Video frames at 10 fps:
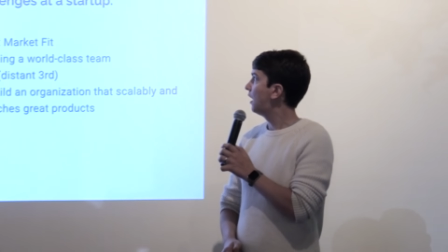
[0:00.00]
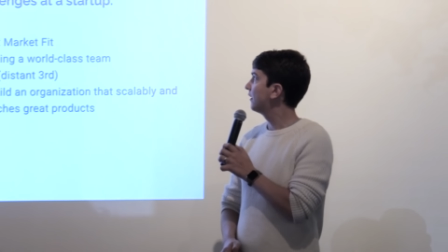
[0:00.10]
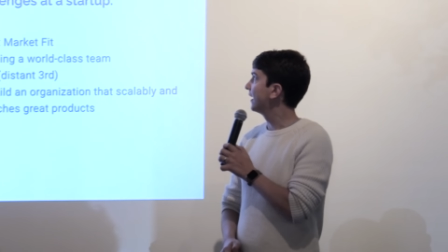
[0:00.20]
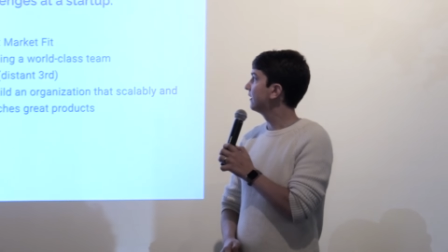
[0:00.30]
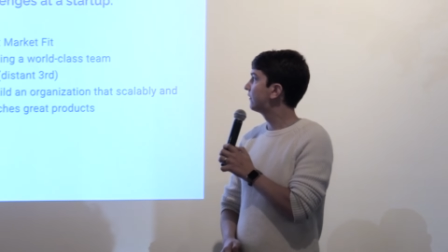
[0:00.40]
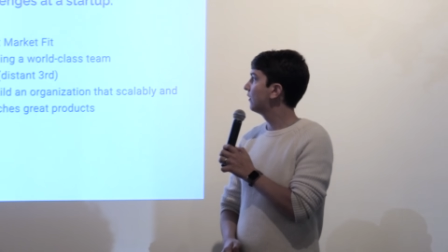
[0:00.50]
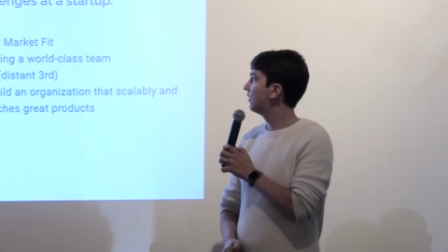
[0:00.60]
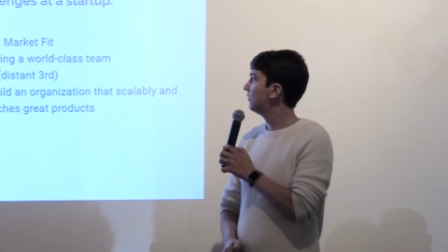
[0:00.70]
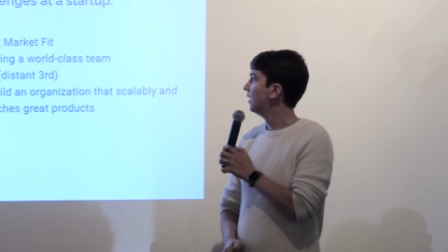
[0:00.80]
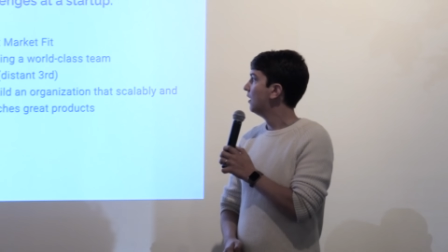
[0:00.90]
All right,
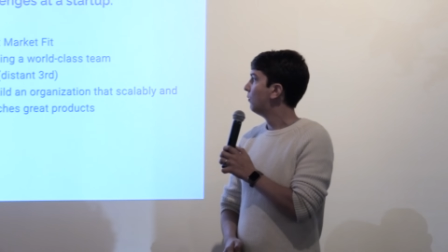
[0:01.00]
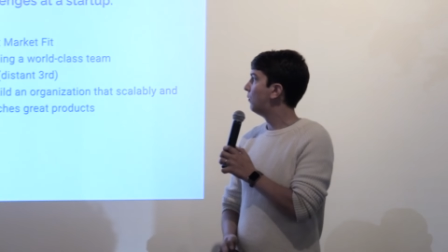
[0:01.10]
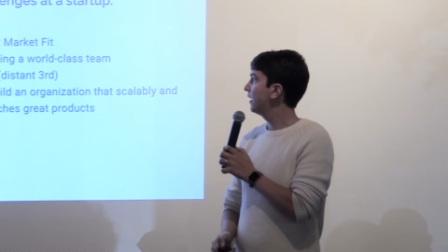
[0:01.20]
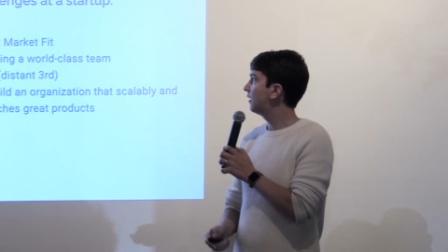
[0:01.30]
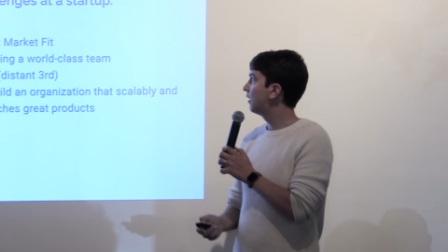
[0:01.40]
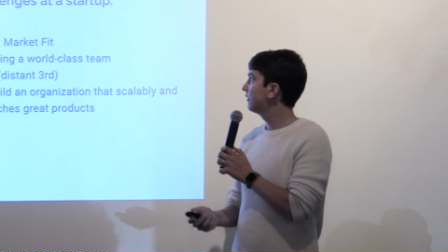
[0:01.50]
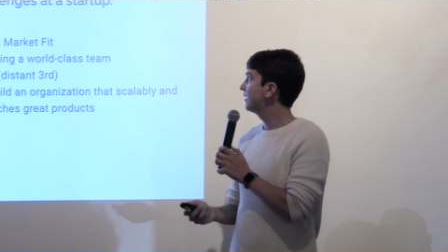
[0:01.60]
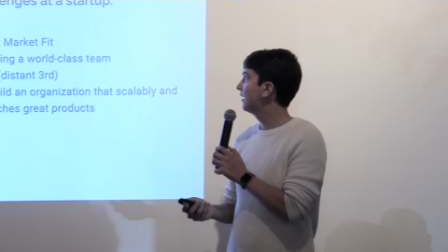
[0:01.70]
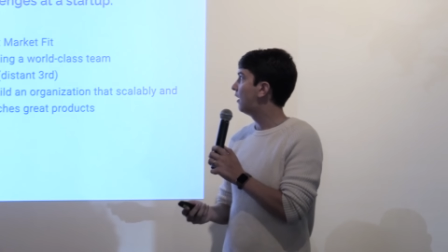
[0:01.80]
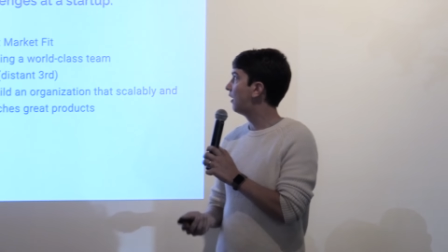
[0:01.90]
so what are
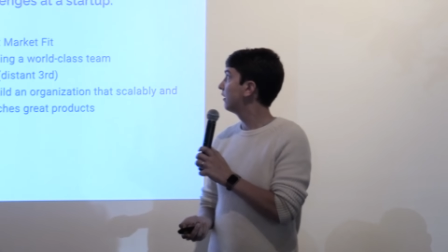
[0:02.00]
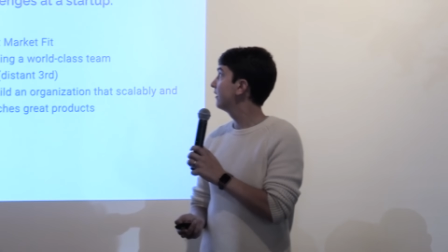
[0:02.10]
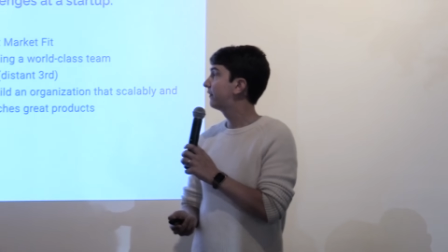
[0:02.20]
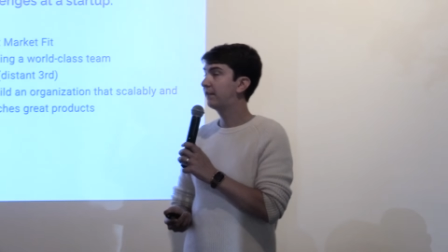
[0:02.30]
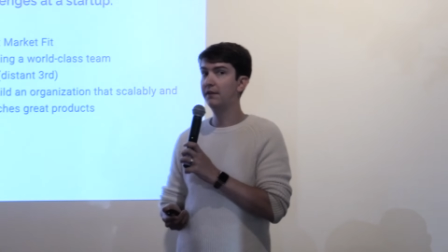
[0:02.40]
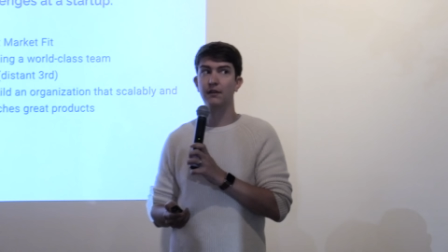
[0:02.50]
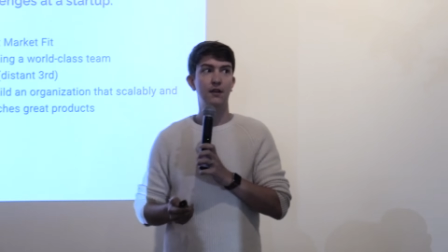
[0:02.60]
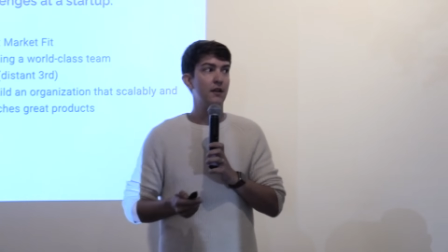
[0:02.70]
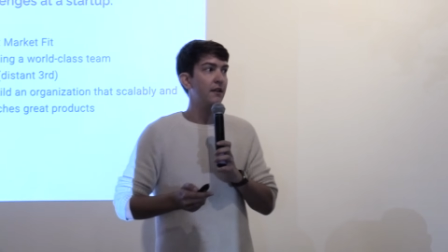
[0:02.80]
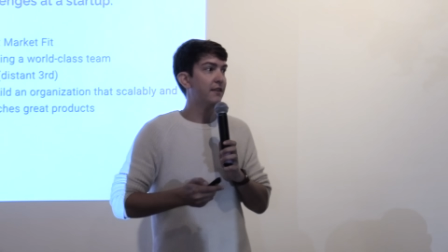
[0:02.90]
the hardest
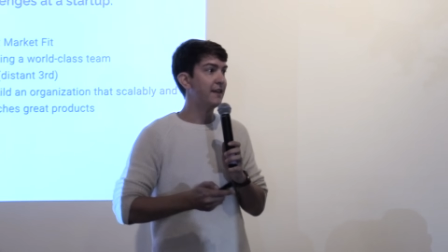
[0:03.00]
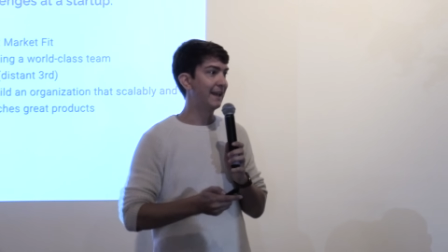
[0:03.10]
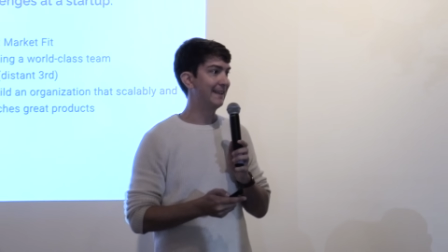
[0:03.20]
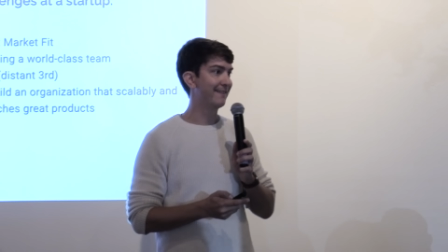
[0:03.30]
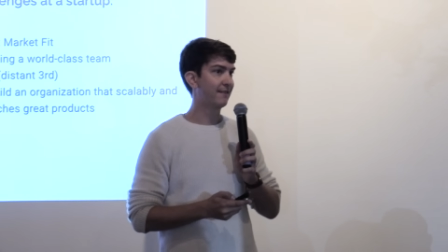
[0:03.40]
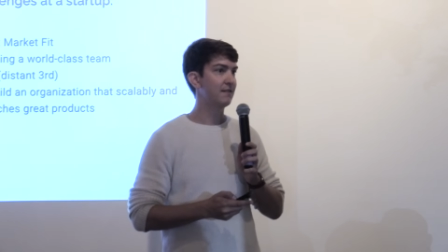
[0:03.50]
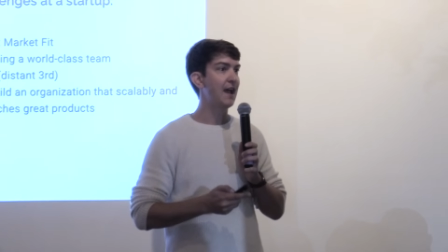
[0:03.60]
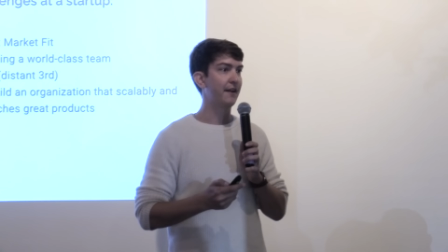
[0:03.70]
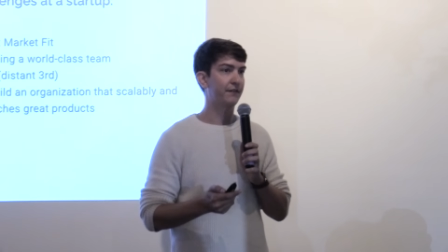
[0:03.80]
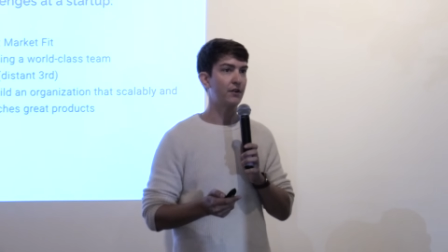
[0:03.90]
things
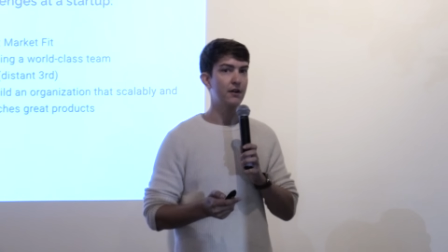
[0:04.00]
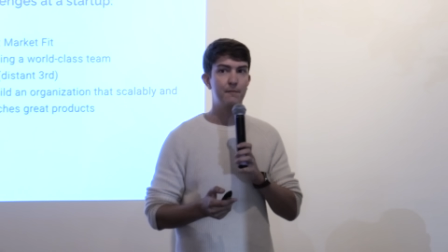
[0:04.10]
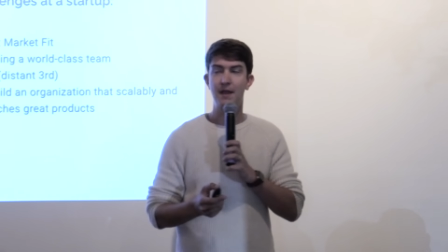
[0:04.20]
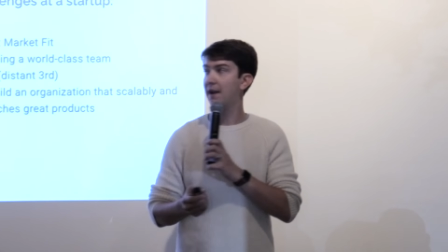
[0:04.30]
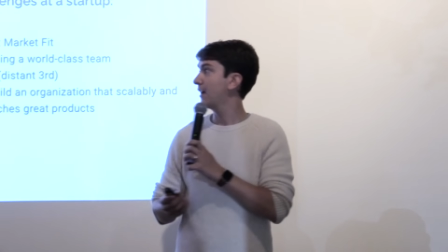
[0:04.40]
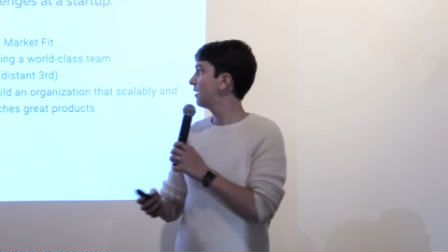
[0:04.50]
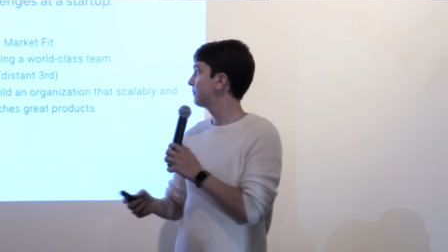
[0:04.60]
at a startup? And